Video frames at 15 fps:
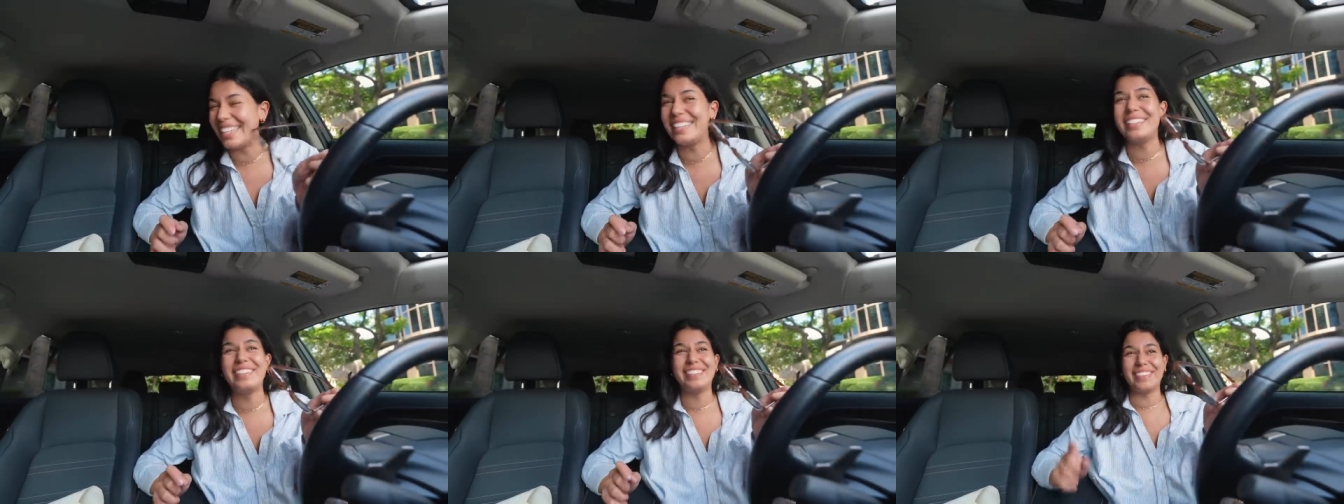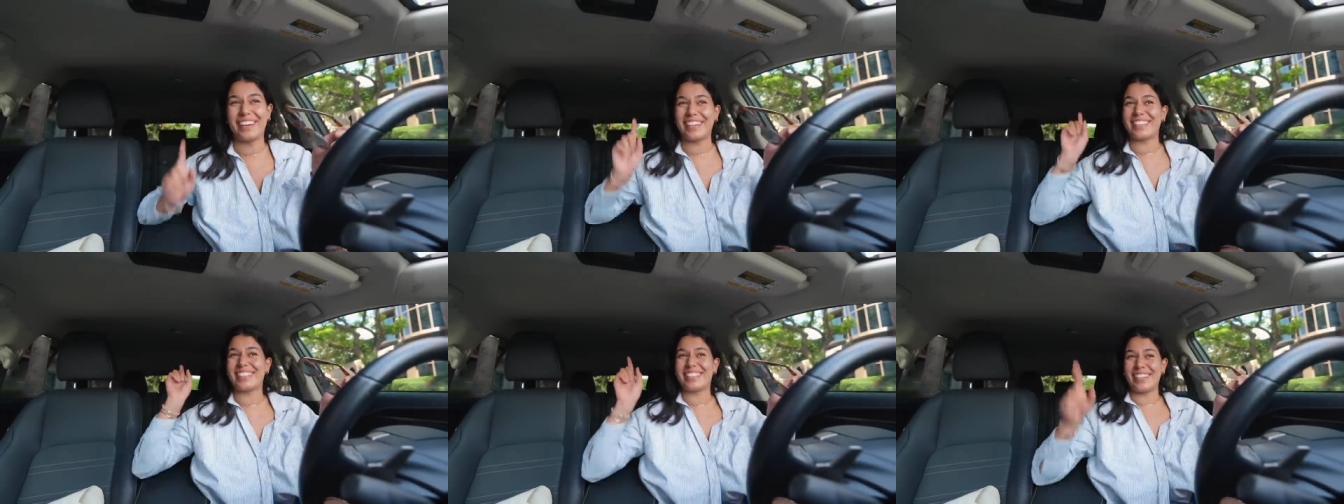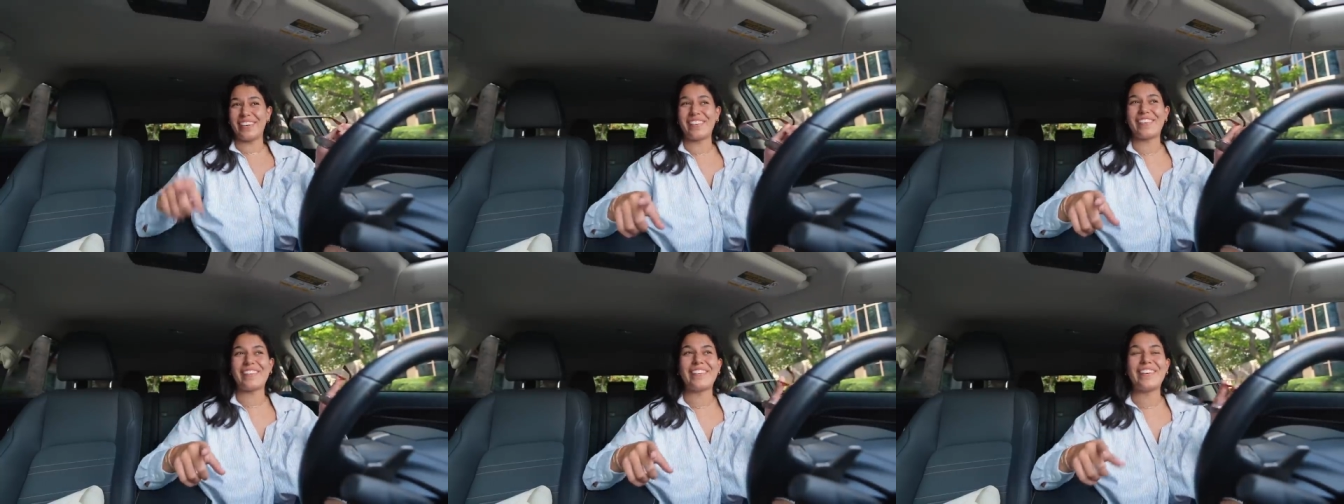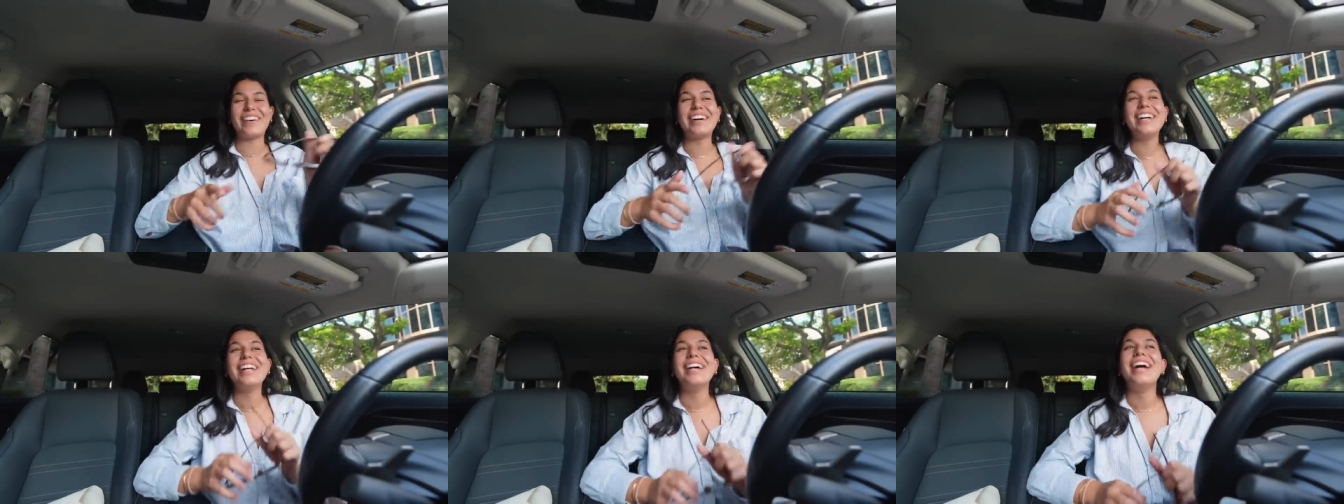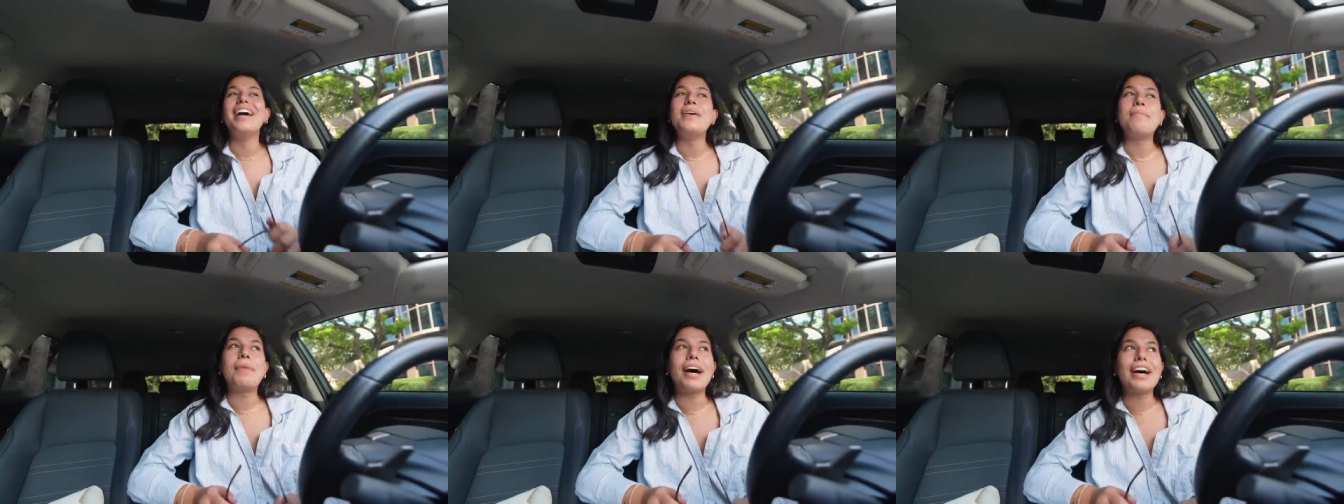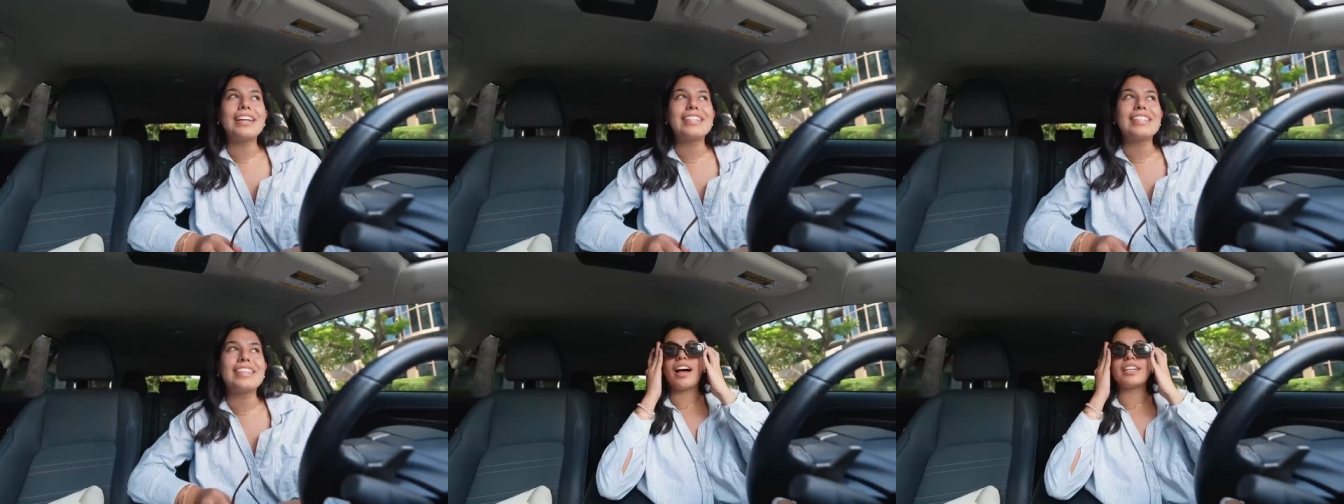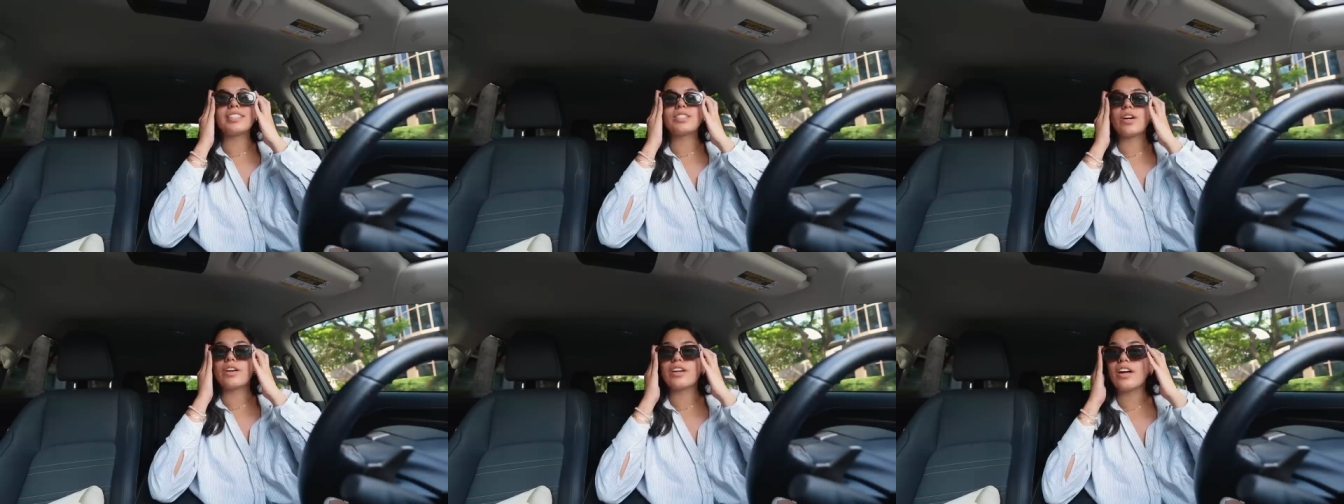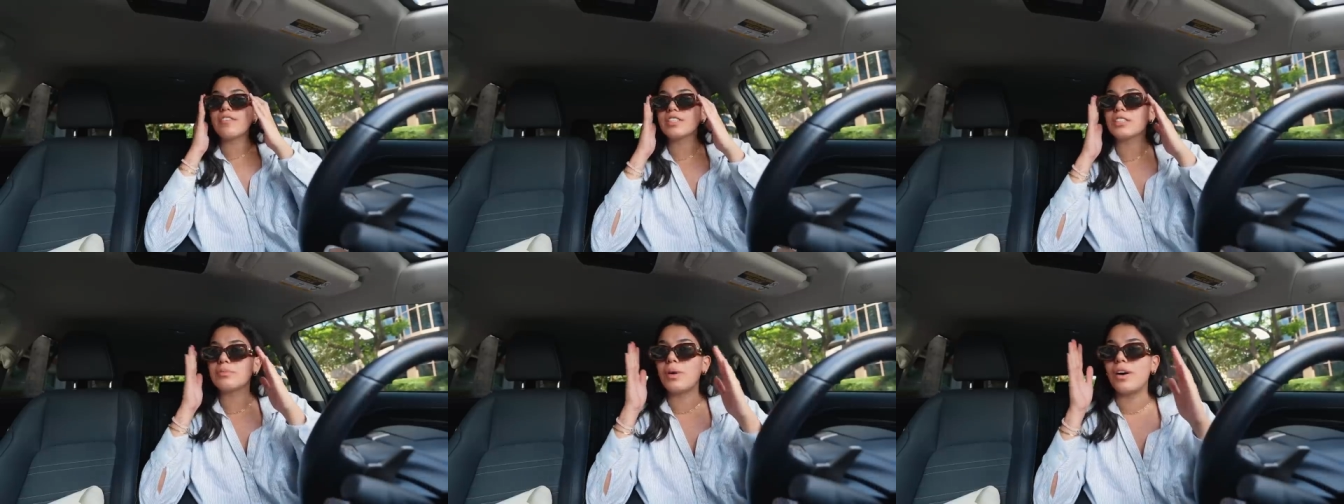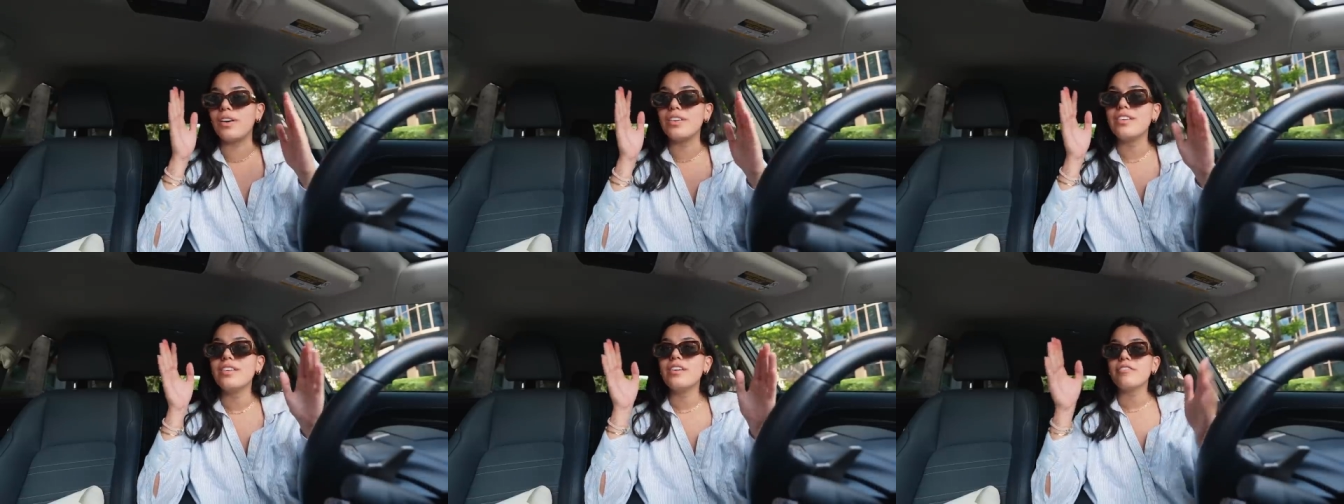and you are so cool but I started off small